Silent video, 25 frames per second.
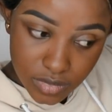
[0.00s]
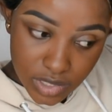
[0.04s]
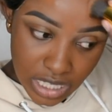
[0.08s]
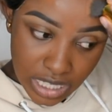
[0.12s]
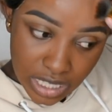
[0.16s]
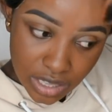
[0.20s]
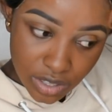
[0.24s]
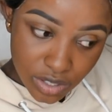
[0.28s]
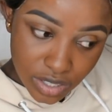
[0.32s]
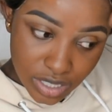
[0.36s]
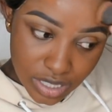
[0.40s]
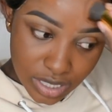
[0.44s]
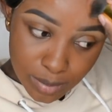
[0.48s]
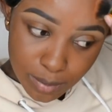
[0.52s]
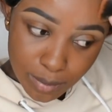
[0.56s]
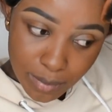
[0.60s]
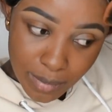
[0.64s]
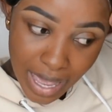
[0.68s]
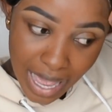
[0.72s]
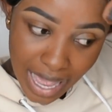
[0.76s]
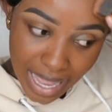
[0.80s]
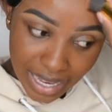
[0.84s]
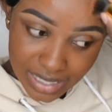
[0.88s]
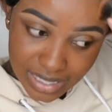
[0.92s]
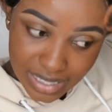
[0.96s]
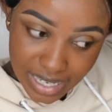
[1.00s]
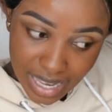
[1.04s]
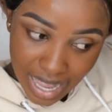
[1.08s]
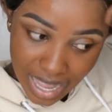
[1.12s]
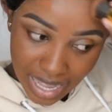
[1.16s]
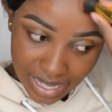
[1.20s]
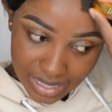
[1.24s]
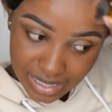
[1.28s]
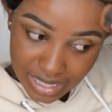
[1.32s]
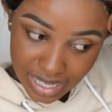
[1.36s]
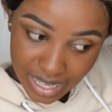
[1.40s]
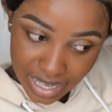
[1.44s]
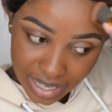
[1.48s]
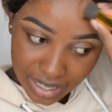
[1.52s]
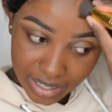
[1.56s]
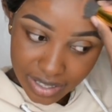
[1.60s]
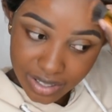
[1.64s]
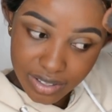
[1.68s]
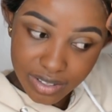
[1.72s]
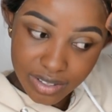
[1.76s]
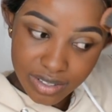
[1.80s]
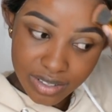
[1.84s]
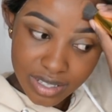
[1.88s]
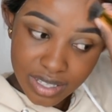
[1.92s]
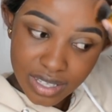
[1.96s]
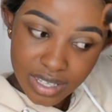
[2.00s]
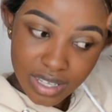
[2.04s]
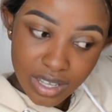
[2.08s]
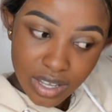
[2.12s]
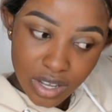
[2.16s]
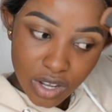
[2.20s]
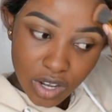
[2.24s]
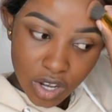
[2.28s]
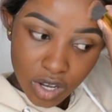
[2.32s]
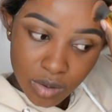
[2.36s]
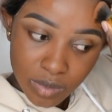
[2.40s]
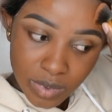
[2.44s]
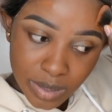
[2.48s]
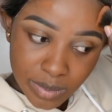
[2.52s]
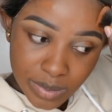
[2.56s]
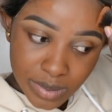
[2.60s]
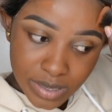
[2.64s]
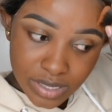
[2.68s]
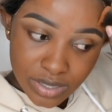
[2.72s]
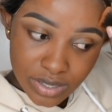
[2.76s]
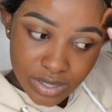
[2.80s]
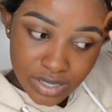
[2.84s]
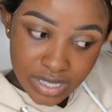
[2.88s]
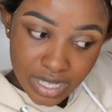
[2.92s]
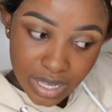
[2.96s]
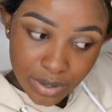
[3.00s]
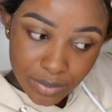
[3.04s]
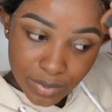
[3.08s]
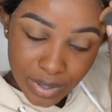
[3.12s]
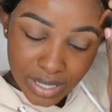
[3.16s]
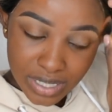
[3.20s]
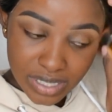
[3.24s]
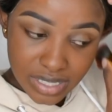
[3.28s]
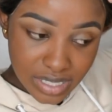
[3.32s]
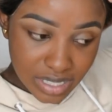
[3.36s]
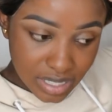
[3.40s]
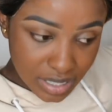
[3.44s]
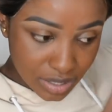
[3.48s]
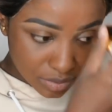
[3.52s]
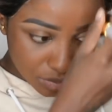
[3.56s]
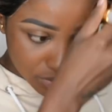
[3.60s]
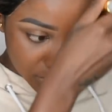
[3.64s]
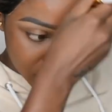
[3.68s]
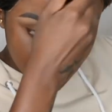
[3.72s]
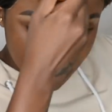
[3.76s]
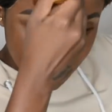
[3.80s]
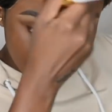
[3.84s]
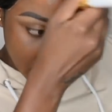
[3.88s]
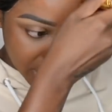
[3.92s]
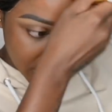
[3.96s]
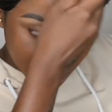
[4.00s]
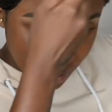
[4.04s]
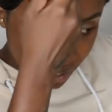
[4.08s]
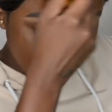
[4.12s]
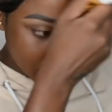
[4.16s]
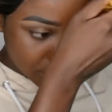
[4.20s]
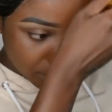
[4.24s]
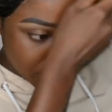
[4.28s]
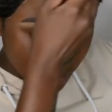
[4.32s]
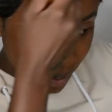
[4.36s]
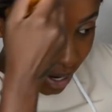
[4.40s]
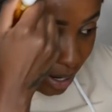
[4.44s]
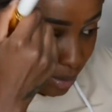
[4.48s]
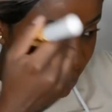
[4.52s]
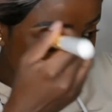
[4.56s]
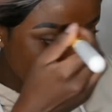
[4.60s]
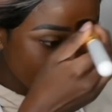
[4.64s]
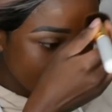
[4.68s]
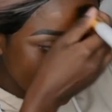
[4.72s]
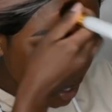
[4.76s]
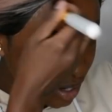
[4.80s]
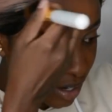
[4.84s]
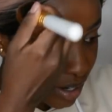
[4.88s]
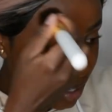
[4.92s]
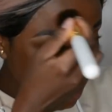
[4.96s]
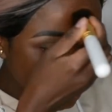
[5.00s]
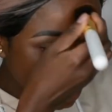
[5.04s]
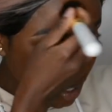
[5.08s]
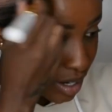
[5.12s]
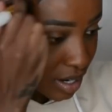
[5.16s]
It looks matte as hell. Or maybe it's because I went in with my primer.